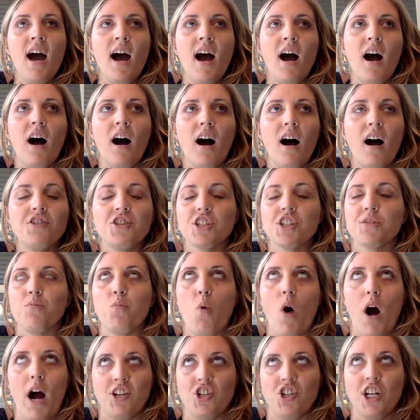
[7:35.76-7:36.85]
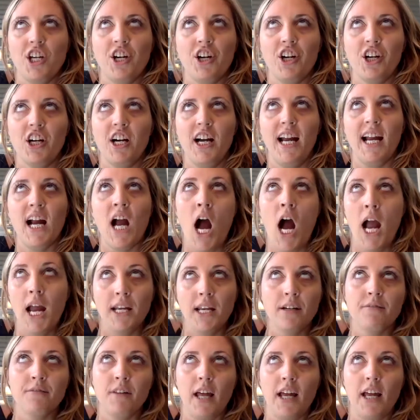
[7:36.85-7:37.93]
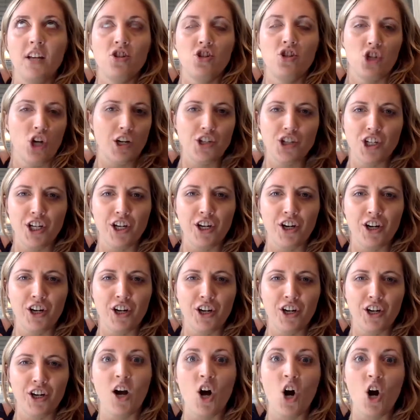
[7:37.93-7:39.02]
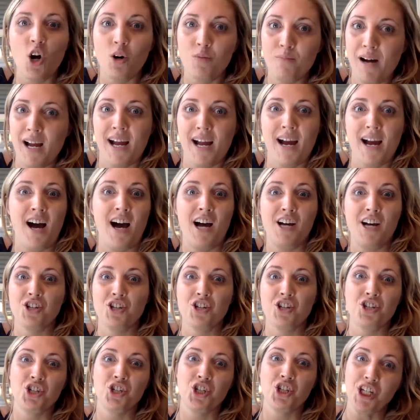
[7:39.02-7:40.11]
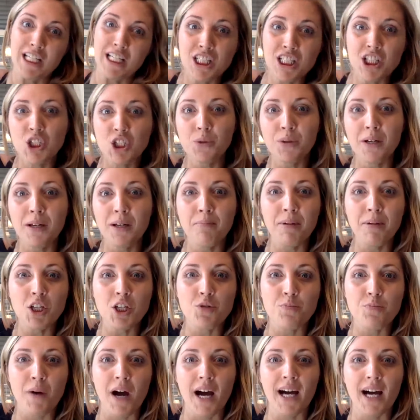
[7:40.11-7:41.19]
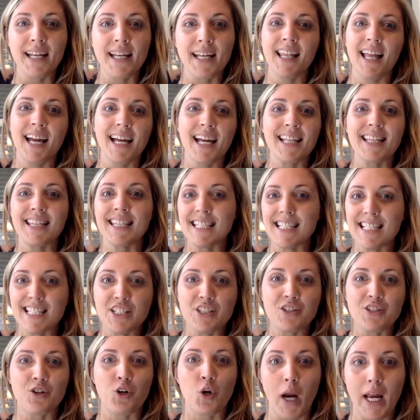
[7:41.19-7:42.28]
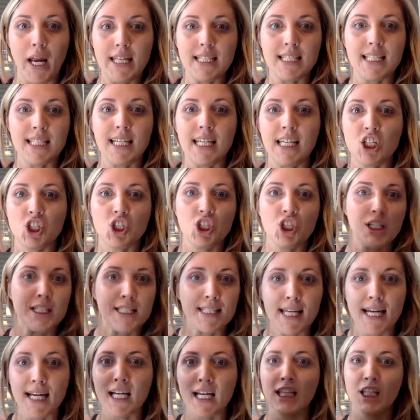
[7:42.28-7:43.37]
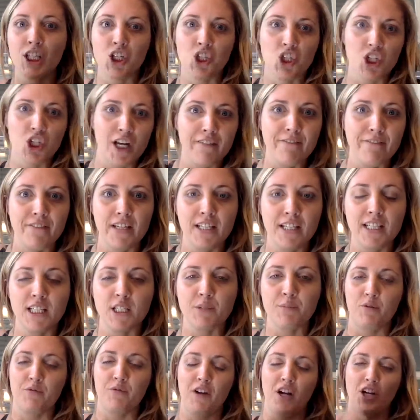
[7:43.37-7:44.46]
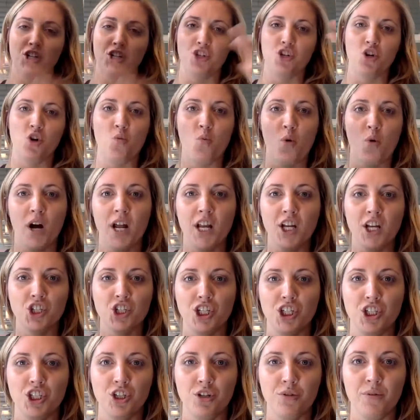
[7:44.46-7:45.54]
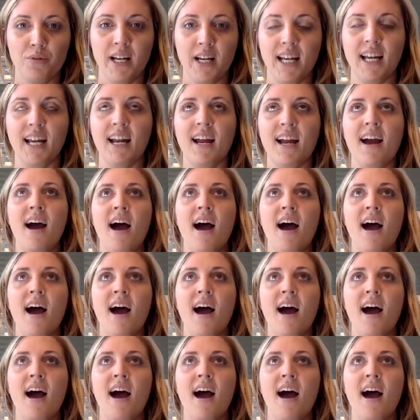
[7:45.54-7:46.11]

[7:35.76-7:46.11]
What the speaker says: just watching her and kind of like judging her and being like, oh my gosh, she's doing Beachbody. Like, this is crazy. She's like a legit fitness professional. What is she doing?